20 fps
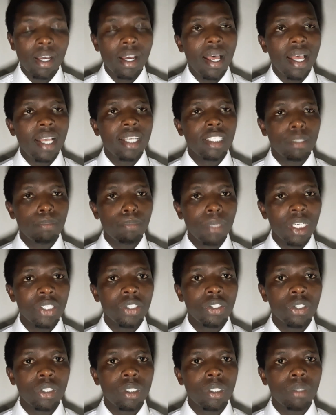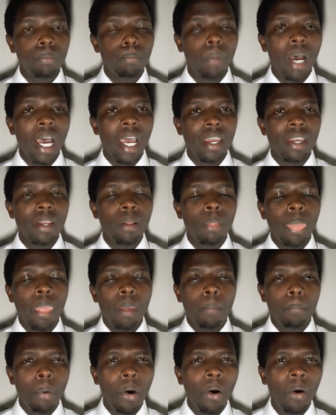as mentioned by
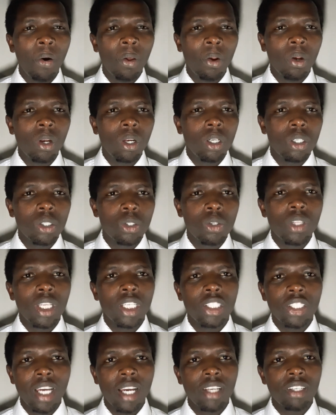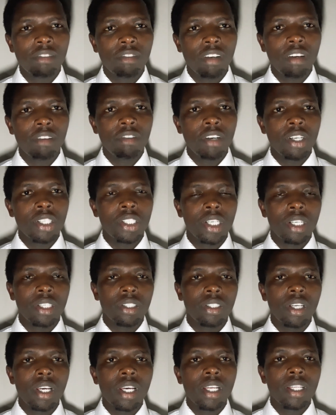Paul to the church of
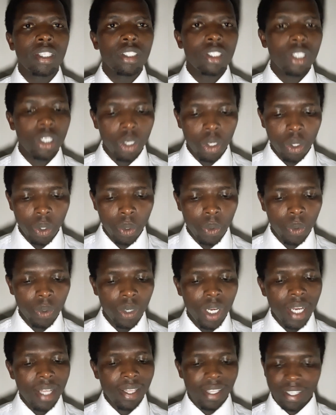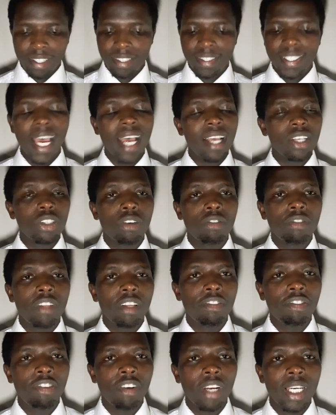Ephesians, this include the desires of the
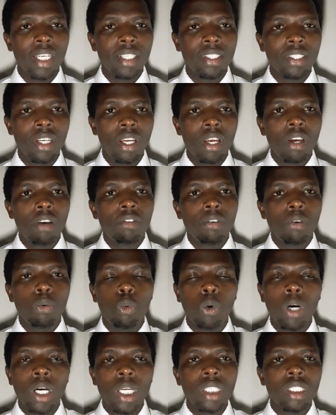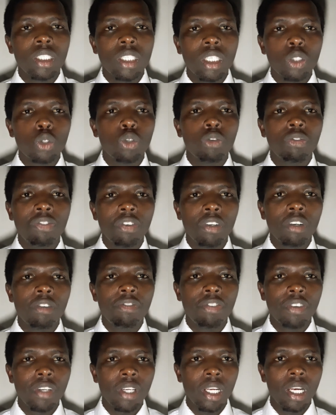flesh, wanting to
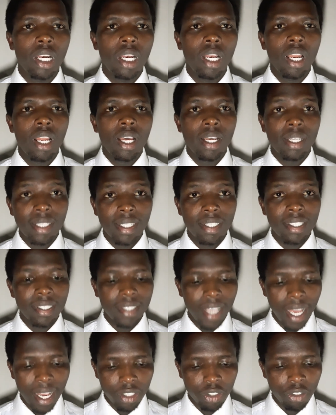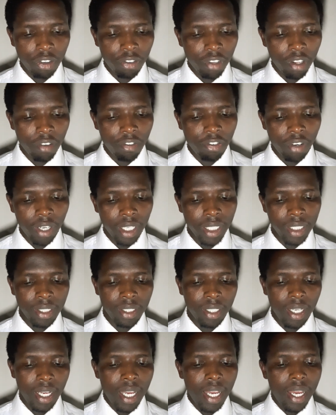fulfill the desires of the flesh,
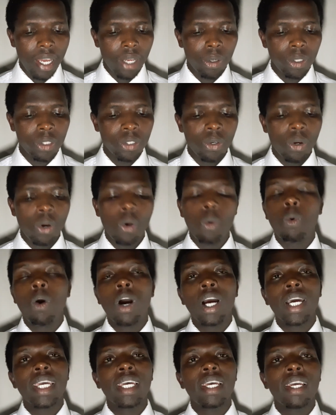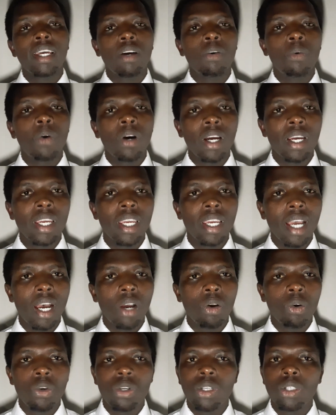and also walking
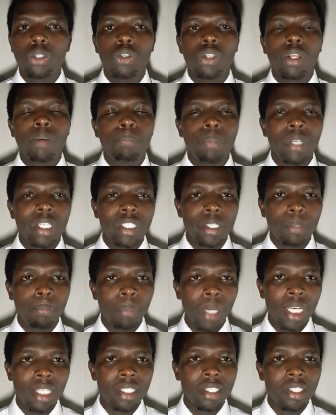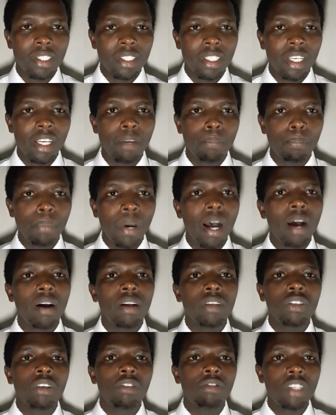according to the principalities and
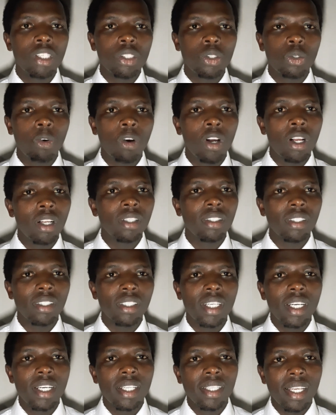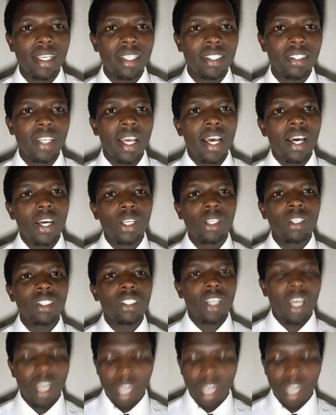powers of this world. That is not